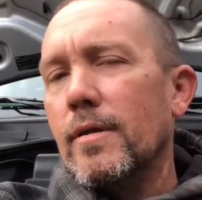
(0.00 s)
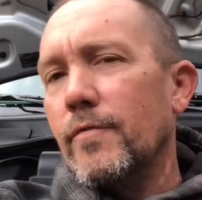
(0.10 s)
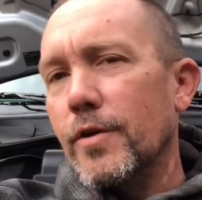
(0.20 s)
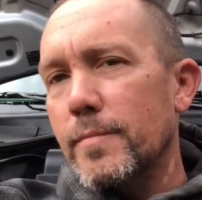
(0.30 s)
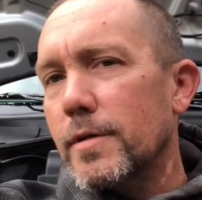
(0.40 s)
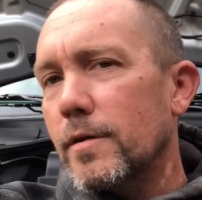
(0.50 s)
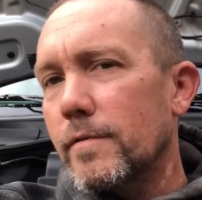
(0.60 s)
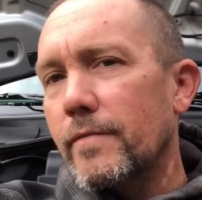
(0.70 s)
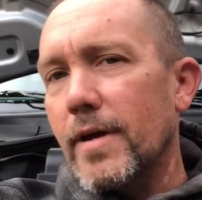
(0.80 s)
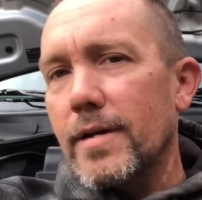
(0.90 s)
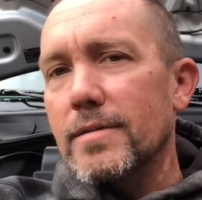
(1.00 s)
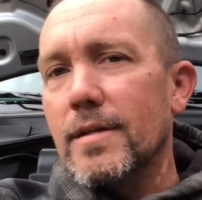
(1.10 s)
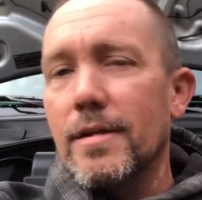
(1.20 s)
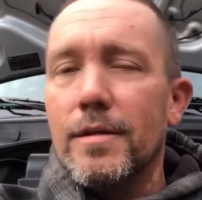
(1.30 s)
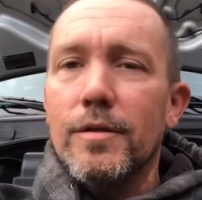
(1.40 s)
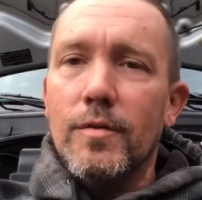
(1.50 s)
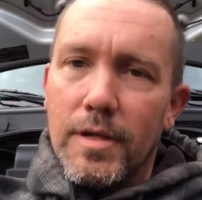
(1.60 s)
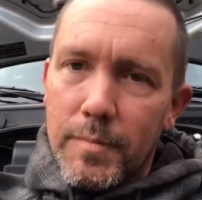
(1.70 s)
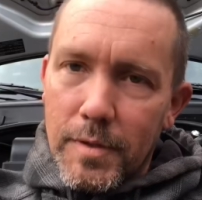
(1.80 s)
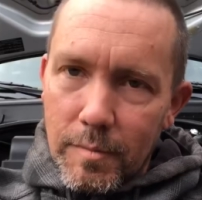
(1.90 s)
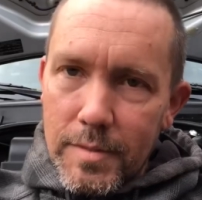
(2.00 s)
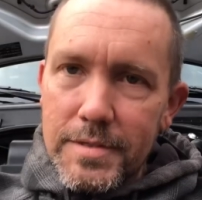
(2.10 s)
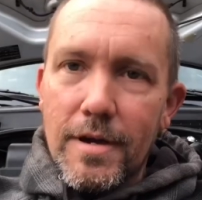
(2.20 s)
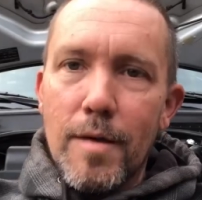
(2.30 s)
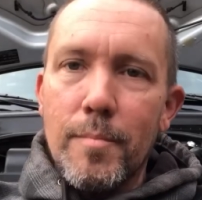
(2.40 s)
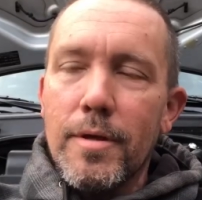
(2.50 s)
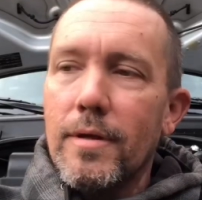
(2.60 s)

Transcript: if you're going to be going fast, you need to be able to stop.